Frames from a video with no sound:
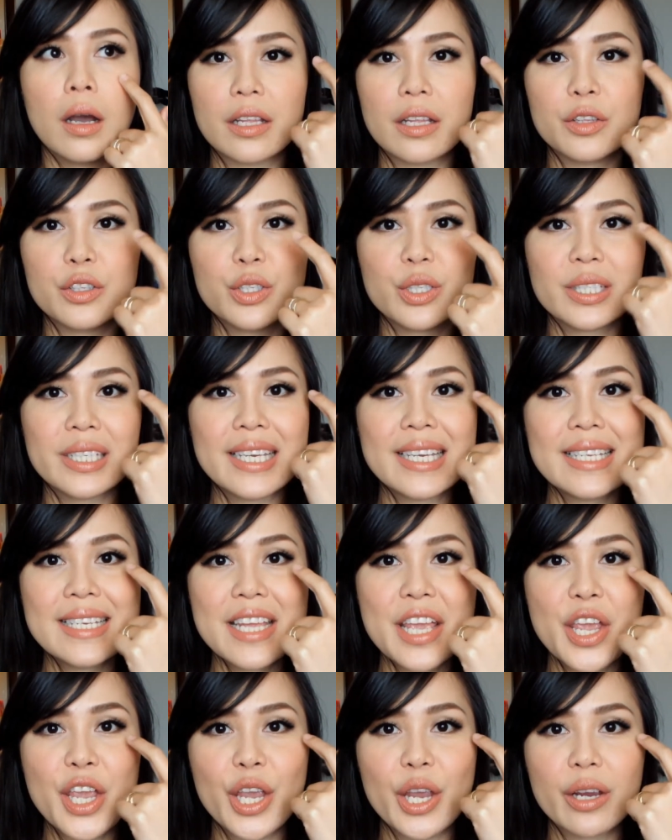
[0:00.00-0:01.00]
the skin
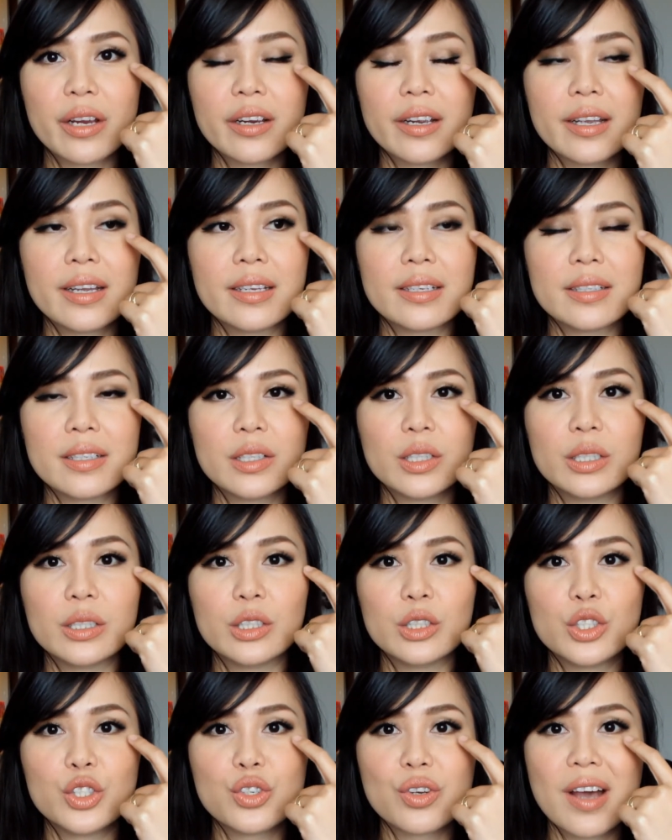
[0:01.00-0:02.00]
here is a
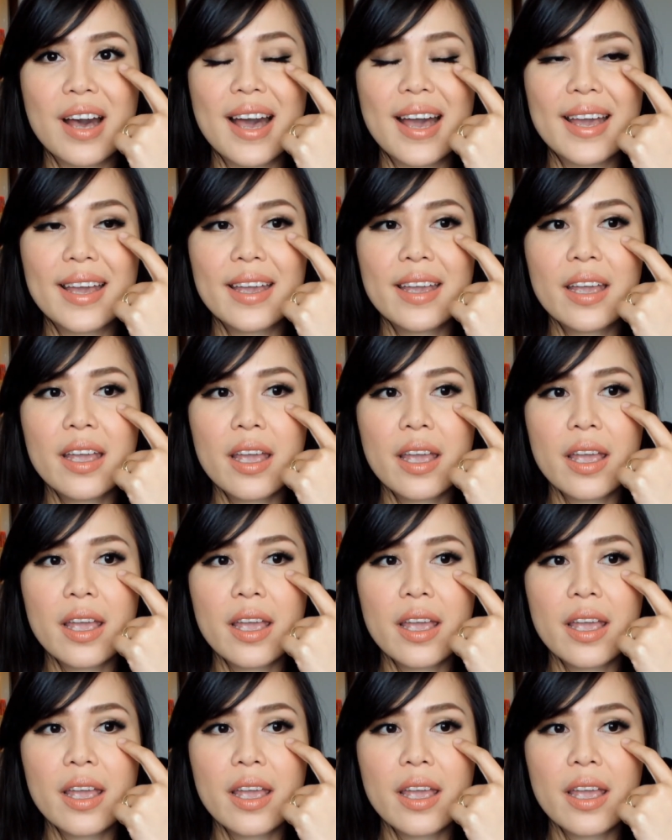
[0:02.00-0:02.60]
little dry,